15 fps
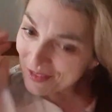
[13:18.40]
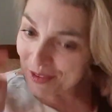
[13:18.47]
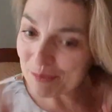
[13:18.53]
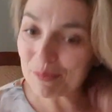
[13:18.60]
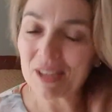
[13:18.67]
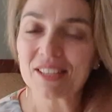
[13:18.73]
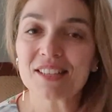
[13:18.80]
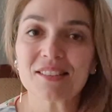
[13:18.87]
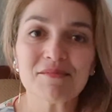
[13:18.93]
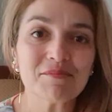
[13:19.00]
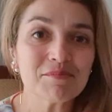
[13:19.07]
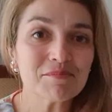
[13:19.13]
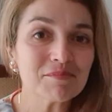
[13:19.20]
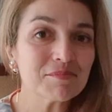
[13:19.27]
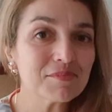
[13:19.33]
my
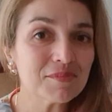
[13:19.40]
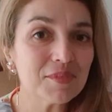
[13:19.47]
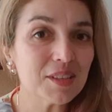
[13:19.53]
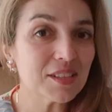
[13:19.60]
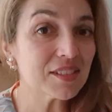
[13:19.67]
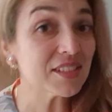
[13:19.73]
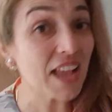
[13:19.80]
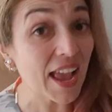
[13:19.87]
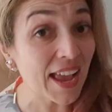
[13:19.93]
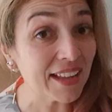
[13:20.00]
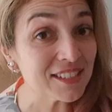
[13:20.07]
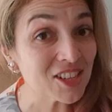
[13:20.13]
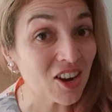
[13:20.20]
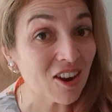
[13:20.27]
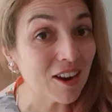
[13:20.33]

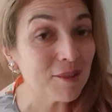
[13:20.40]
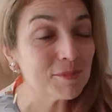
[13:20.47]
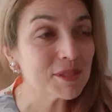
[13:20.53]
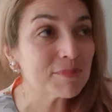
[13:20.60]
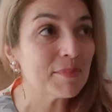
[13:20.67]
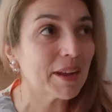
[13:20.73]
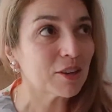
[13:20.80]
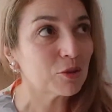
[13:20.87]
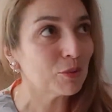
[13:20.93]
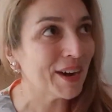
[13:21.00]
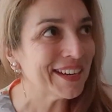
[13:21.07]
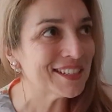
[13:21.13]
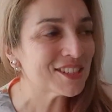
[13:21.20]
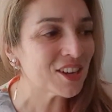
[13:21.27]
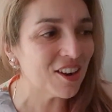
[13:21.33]
sad times, my
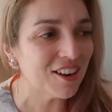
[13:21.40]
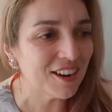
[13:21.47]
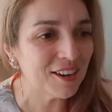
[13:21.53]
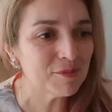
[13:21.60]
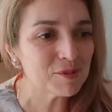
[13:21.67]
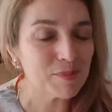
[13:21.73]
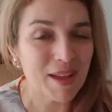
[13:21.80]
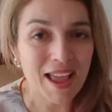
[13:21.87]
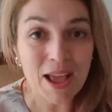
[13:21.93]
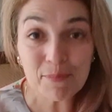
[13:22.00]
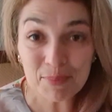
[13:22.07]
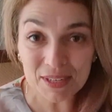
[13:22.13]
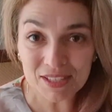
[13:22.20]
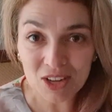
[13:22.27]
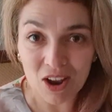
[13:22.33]
great times, my
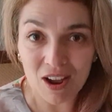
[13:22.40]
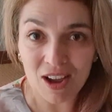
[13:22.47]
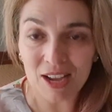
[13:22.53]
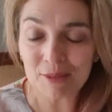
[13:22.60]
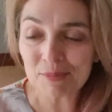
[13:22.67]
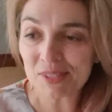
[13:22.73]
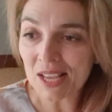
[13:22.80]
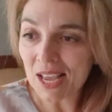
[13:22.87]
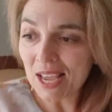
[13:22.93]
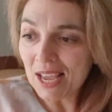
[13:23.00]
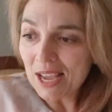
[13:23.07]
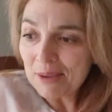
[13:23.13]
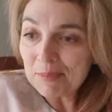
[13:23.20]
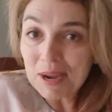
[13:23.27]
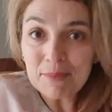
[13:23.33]
happy times,
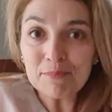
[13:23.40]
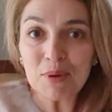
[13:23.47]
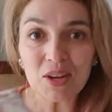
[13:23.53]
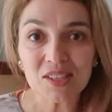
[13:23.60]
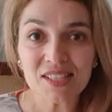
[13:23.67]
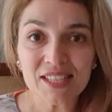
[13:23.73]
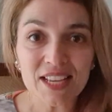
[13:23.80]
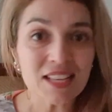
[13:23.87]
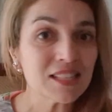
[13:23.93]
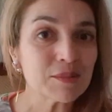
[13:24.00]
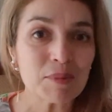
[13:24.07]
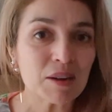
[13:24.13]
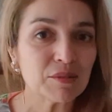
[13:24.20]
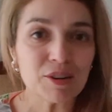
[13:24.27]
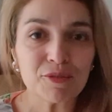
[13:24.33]
my unboxings,
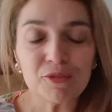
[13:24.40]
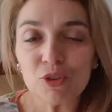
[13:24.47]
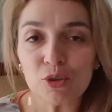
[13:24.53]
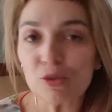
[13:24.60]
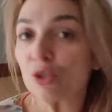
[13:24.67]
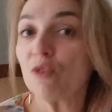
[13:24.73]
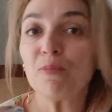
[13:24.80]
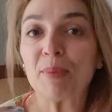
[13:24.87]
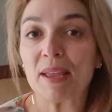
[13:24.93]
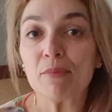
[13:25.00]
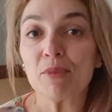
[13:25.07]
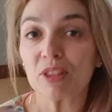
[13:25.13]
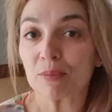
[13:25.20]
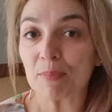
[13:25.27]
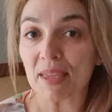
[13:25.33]
my reviews. You've been
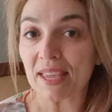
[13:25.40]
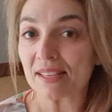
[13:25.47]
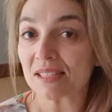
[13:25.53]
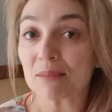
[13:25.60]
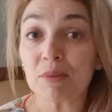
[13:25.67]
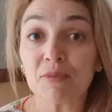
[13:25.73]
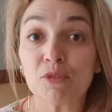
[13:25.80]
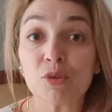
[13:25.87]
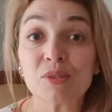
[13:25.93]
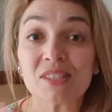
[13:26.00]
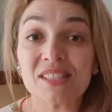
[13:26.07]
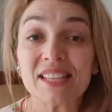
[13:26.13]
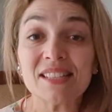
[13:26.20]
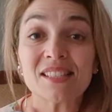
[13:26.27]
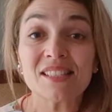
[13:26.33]
with me, some of you
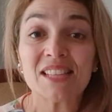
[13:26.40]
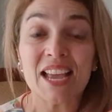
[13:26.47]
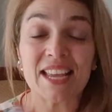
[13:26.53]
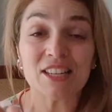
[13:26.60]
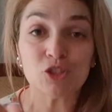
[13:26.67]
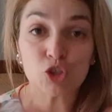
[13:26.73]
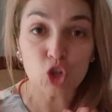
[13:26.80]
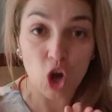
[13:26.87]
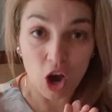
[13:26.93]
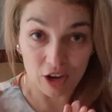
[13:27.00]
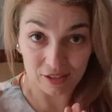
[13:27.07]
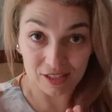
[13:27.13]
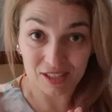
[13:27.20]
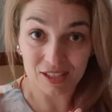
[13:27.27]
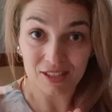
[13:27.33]
since day
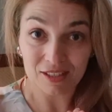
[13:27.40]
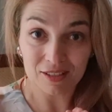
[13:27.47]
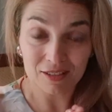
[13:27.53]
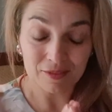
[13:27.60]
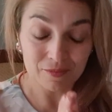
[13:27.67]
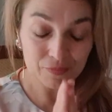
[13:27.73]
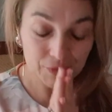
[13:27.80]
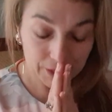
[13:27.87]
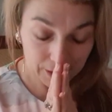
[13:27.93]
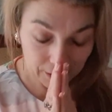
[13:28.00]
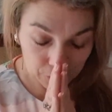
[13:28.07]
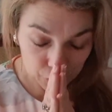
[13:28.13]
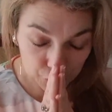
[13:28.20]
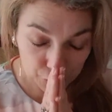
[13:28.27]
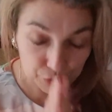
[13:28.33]
dot, and I
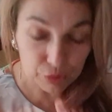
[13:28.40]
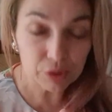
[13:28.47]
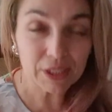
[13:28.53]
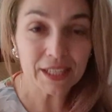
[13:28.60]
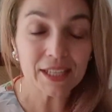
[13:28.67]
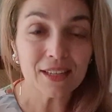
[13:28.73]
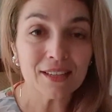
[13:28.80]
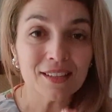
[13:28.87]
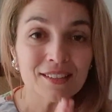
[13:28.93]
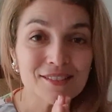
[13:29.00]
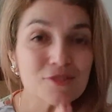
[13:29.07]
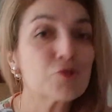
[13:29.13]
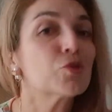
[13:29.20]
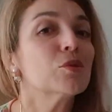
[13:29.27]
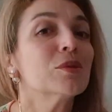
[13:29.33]
truly
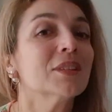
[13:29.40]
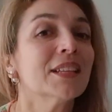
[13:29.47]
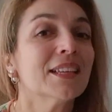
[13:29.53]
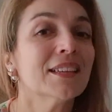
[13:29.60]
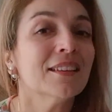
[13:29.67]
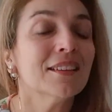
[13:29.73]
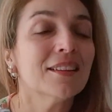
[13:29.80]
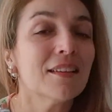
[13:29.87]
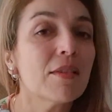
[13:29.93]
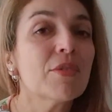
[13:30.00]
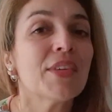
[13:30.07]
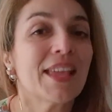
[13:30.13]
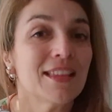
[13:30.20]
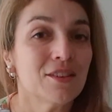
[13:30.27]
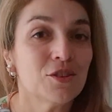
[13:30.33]

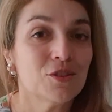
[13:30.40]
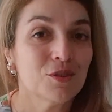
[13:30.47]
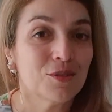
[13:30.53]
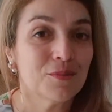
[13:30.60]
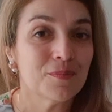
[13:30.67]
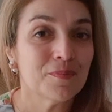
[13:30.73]
thank you.